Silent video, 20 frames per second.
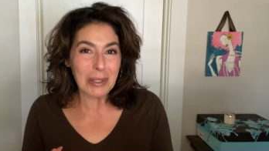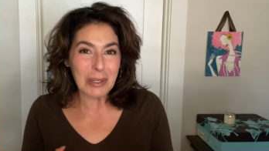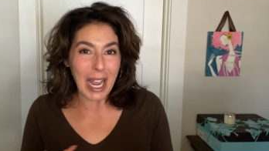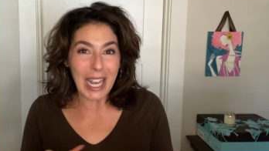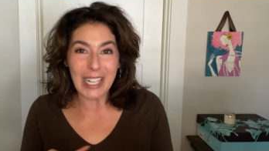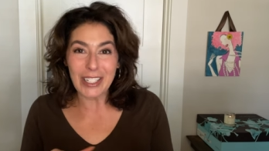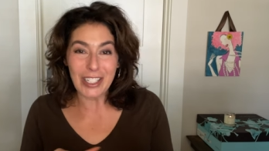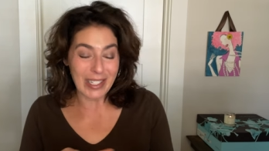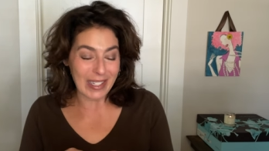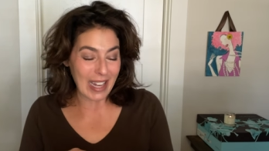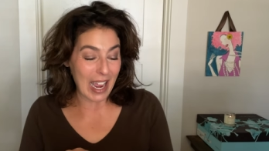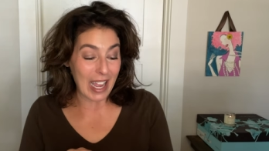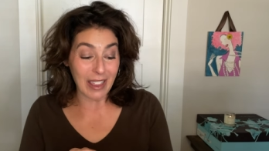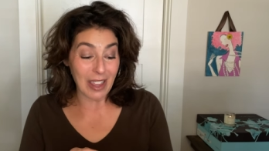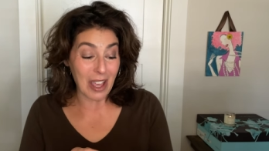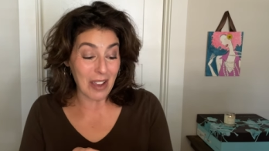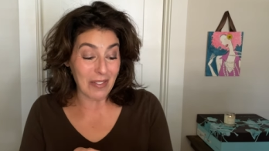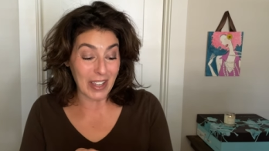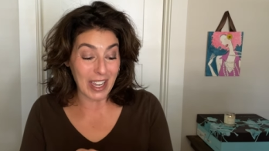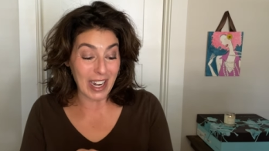I just, I
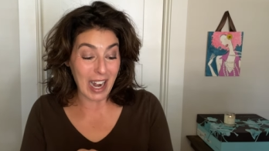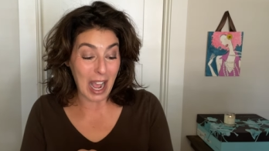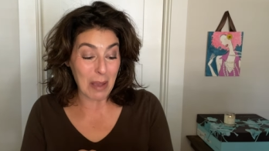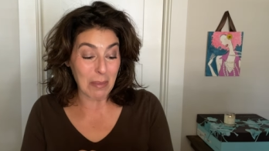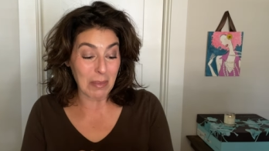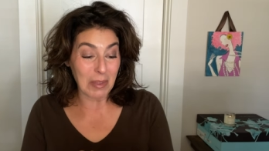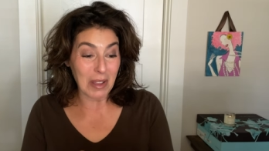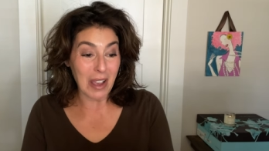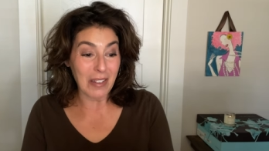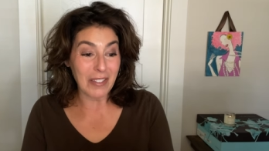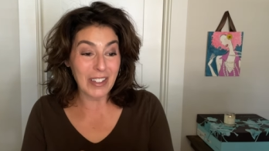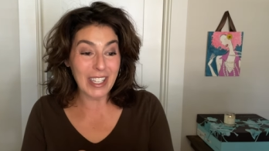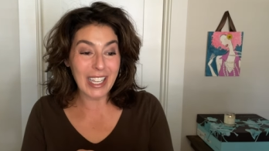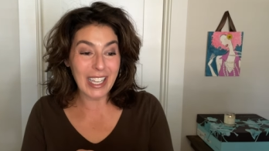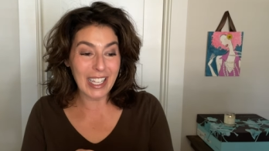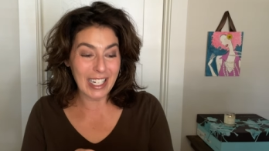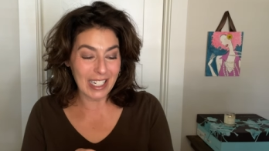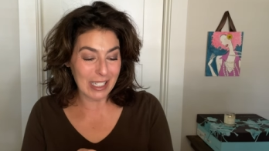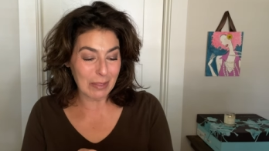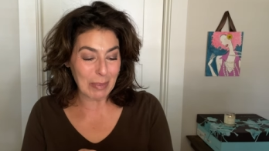love it. I'm loving
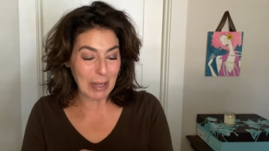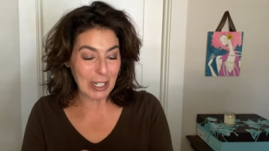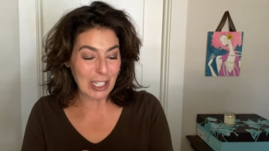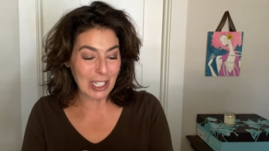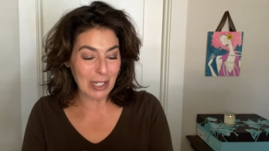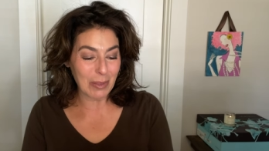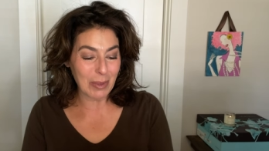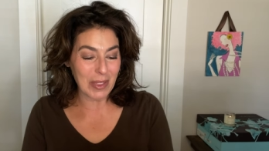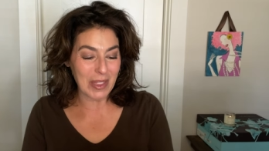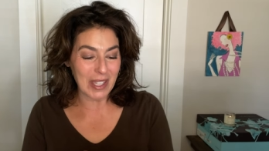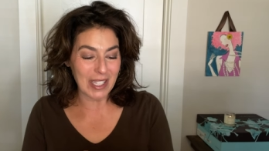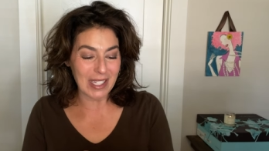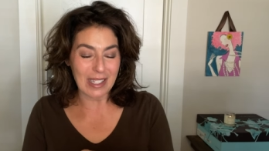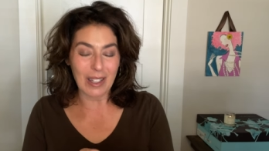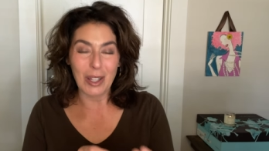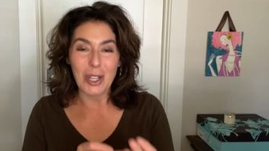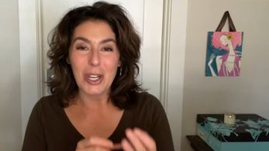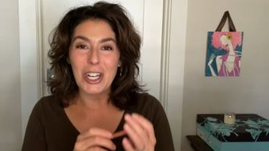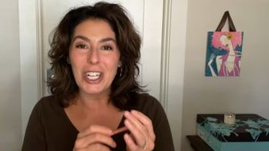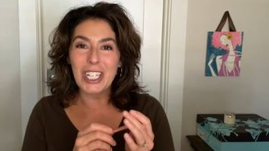it, especially with this
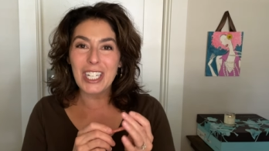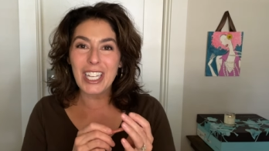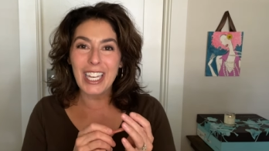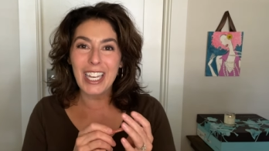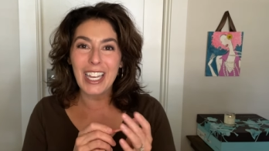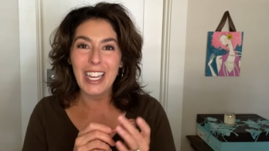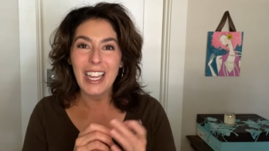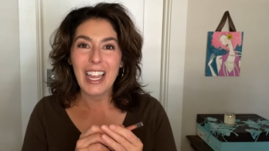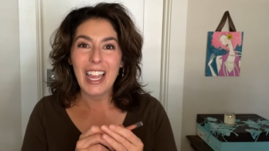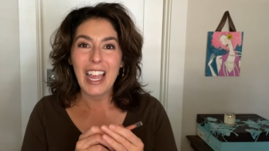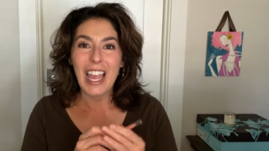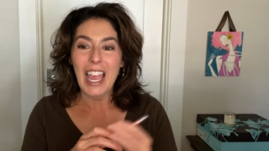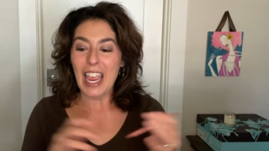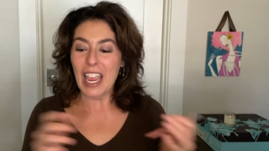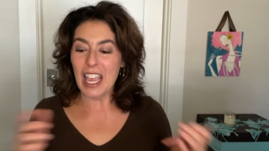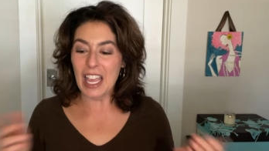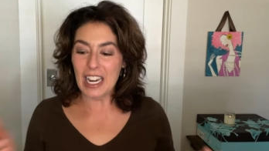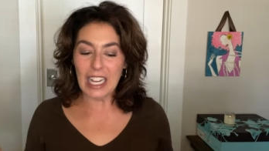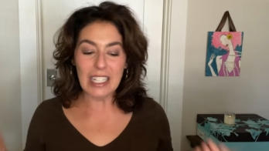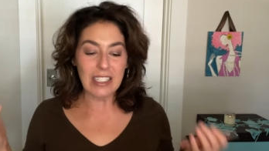look.
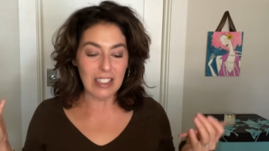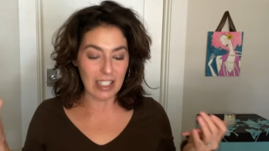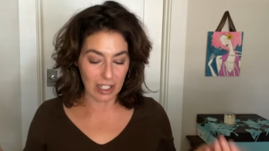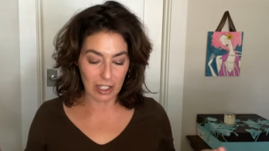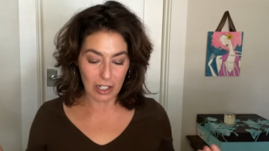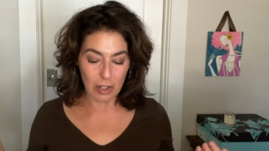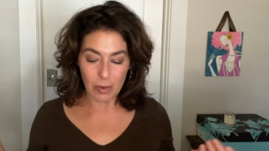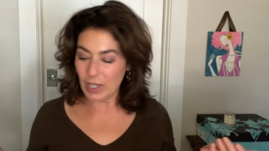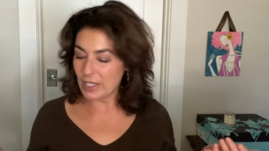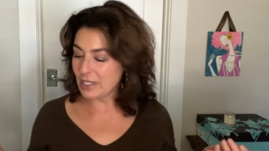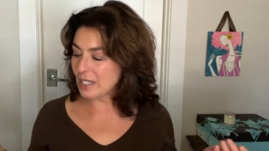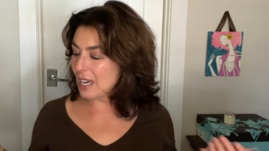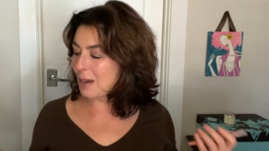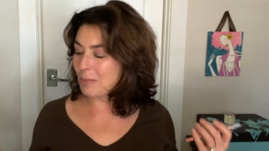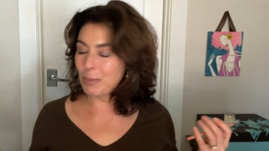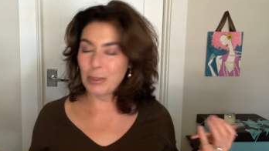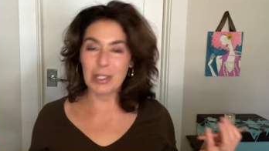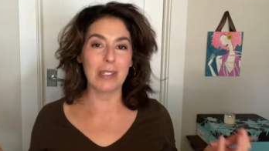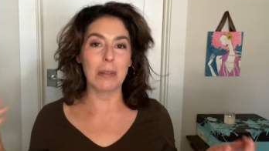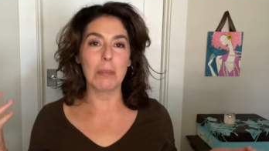And I did go on
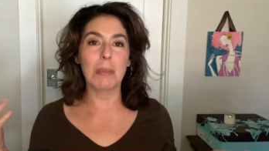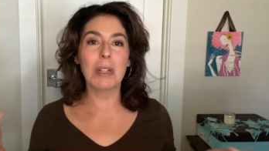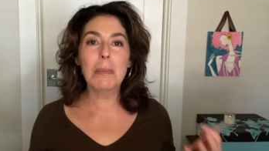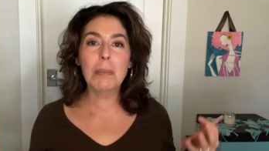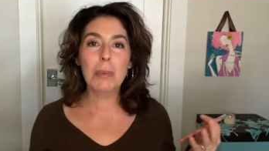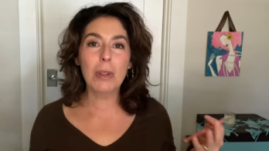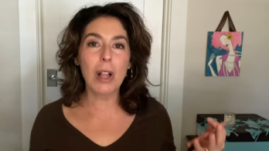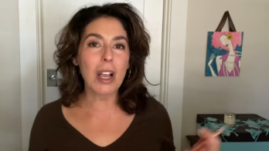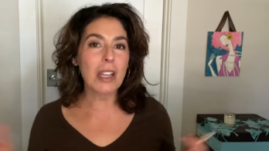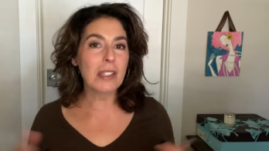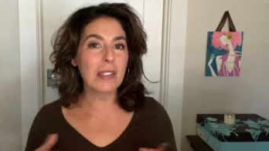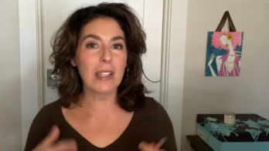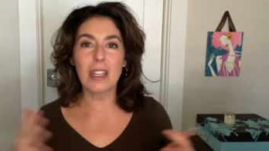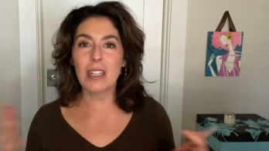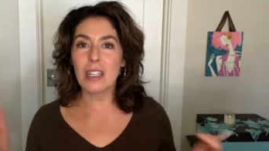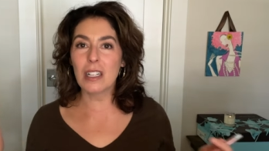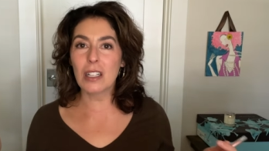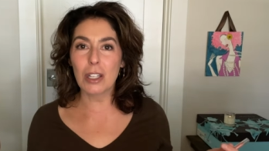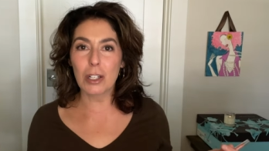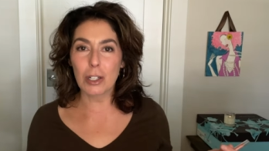top with some lip gloss,
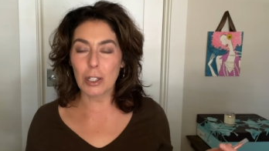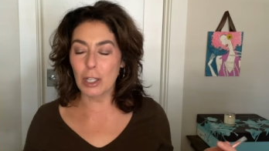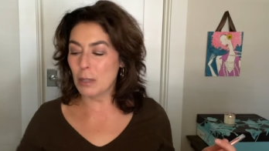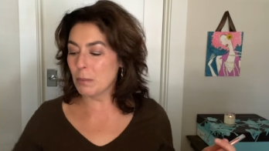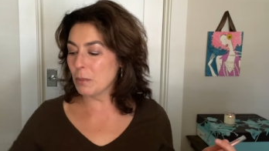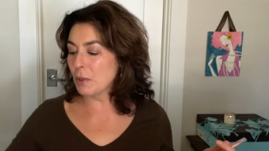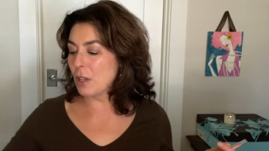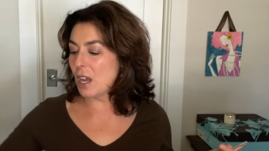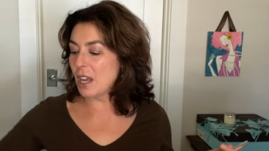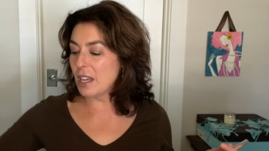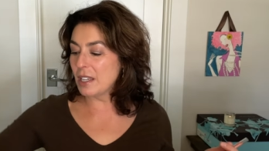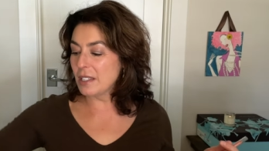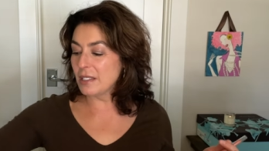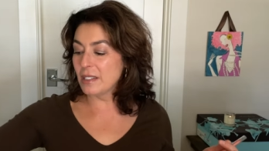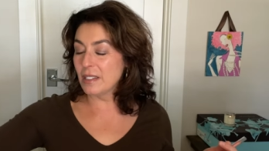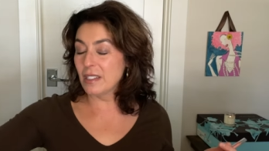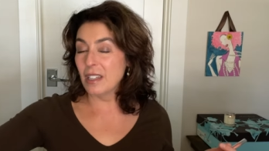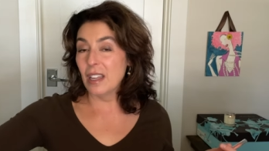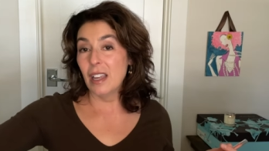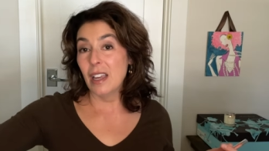any clear lip gloss.
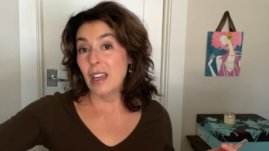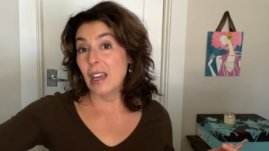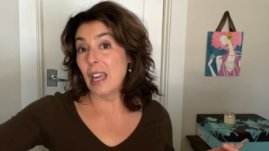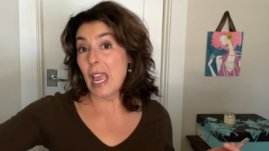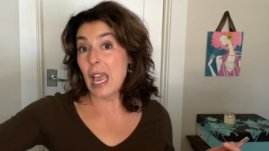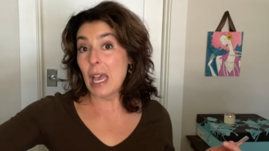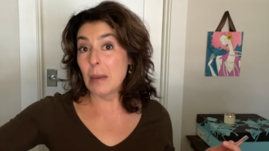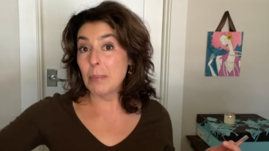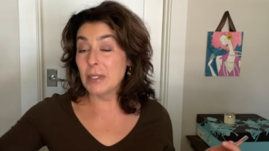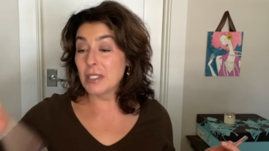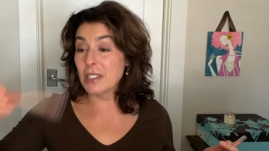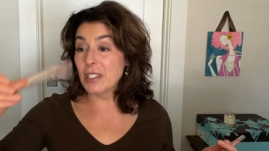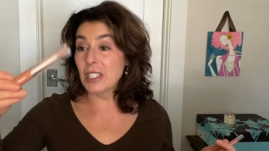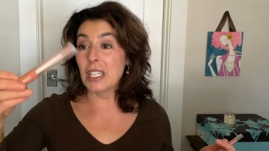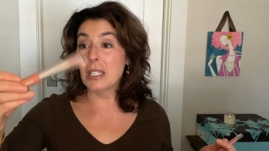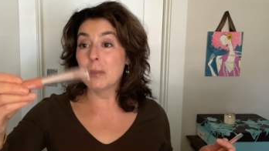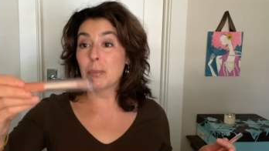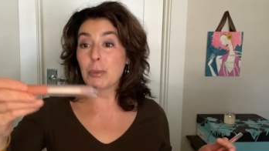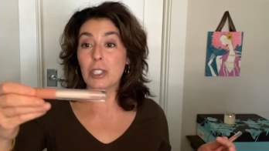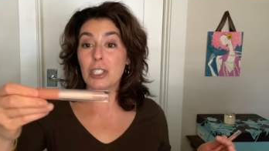I happened to
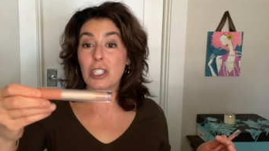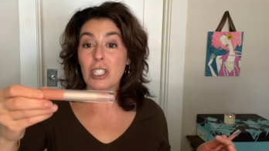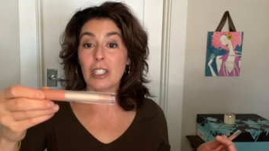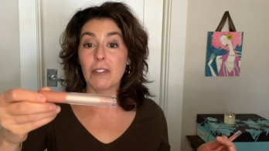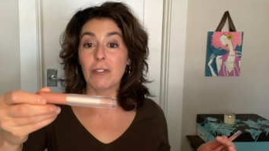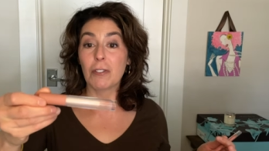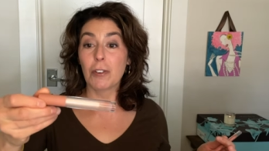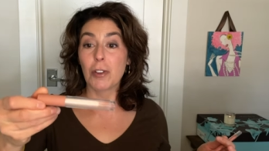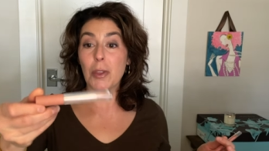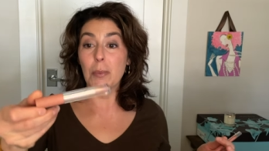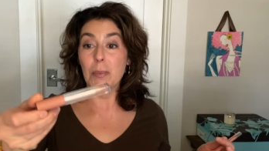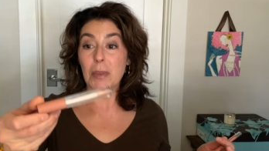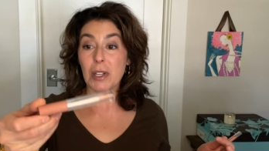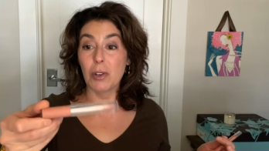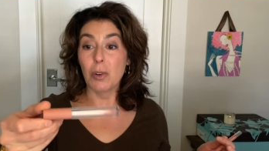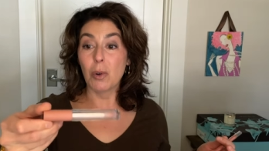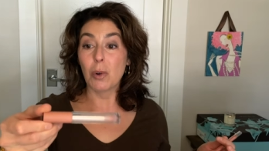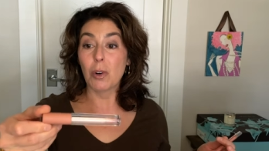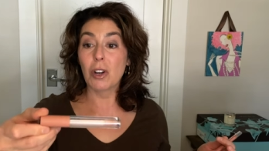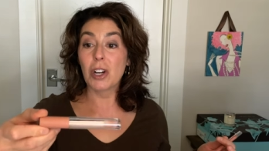keep reaching for the
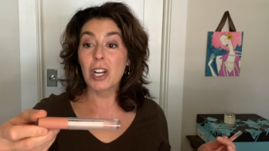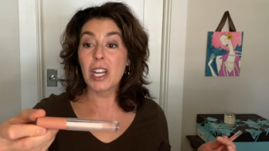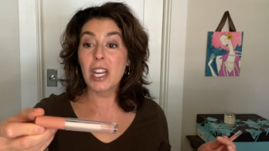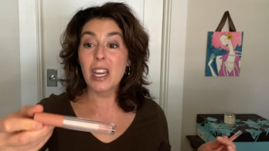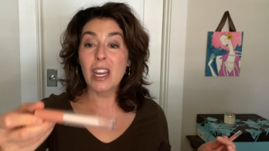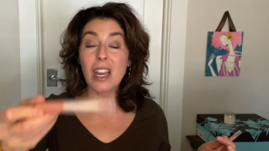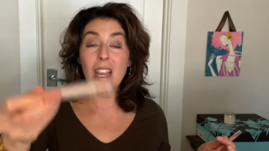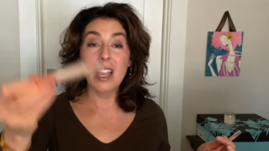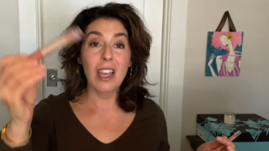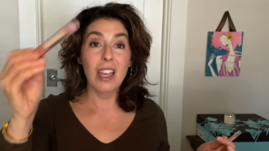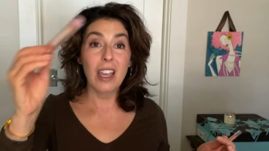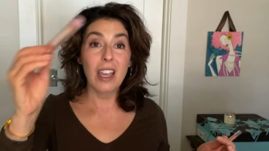Minori